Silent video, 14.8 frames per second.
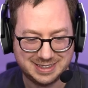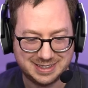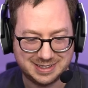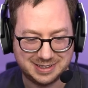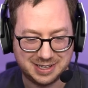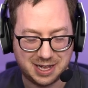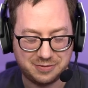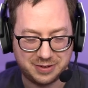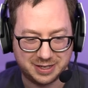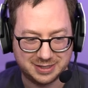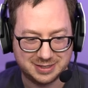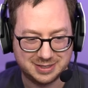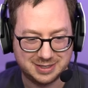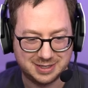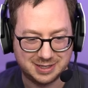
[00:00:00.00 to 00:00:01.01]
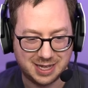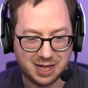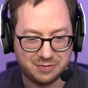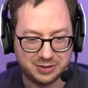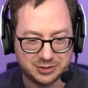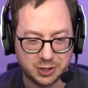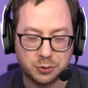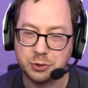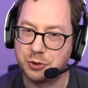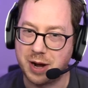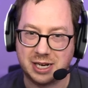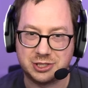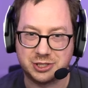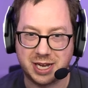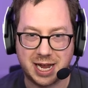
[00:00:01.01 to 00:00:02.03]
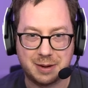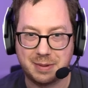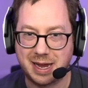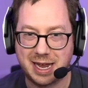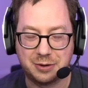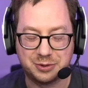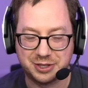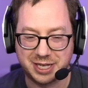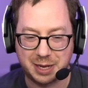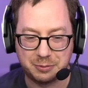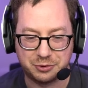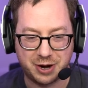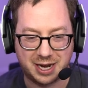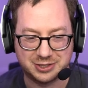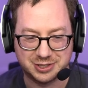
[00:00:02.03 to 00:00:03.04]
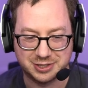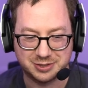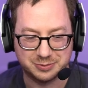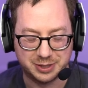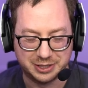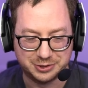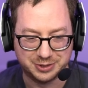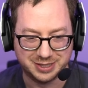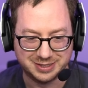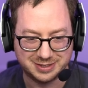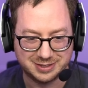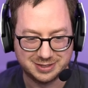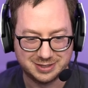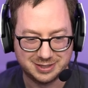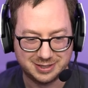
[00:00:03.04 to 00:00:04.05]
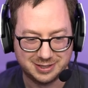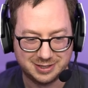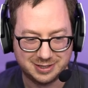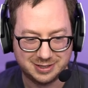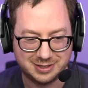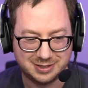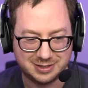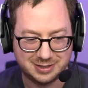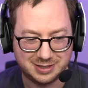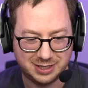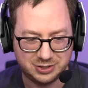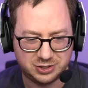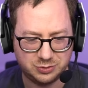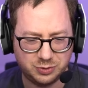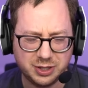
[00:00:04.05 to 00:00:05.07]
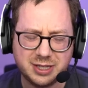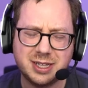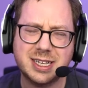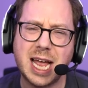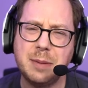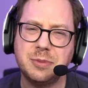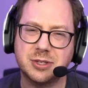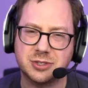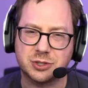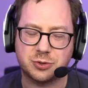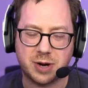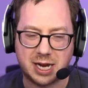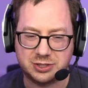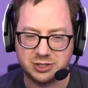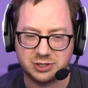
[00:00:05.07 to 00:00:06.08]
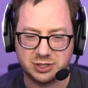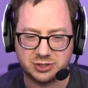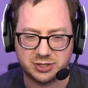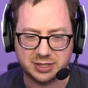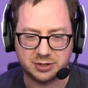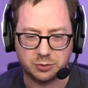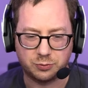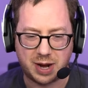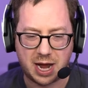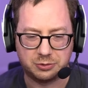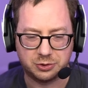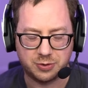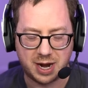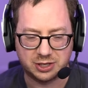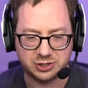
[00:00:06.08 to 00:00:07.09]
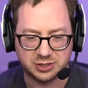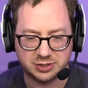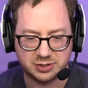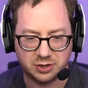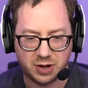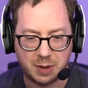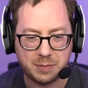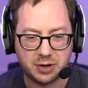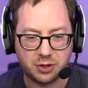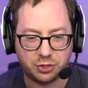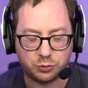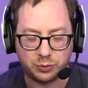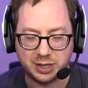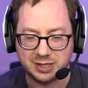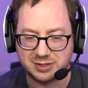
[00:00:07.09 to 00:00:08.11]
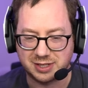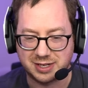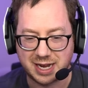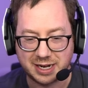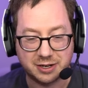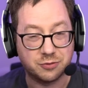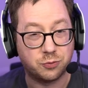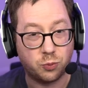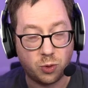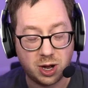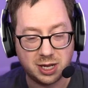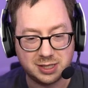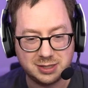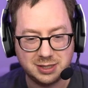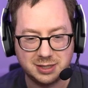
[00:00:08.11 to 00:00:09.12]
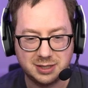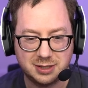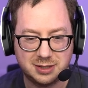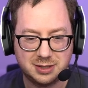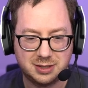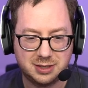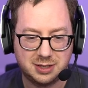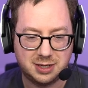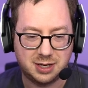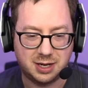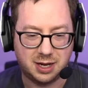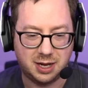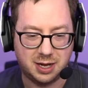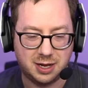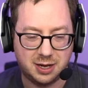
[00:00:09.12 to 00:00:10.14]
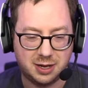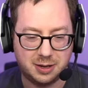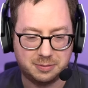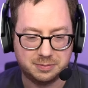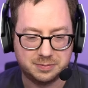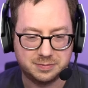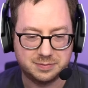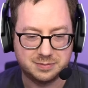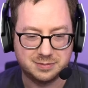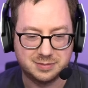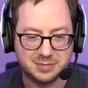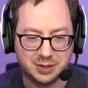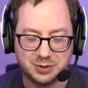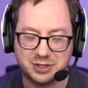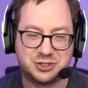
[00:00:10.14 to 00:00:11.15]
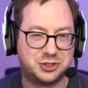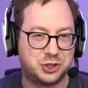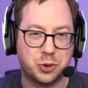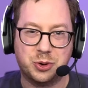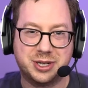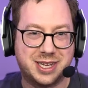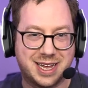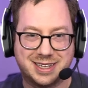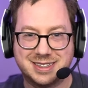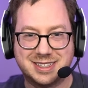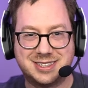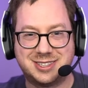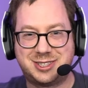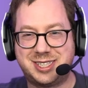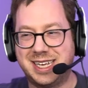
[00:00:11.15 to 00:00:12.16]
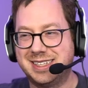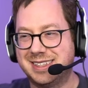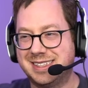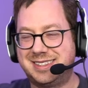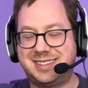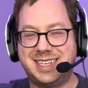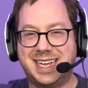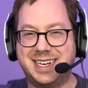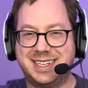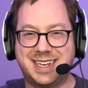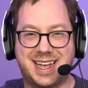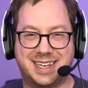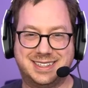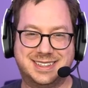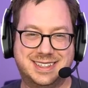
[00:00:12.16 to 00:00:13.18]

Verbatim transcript: Love it. Love it. Don't crash game. I hate when the game crashes when I do this. It's really the game doesn't crash, it's just like the round crashes. So I'm at a three, is it a negative one? Um then let's just do it again. Let's just see let's see it again.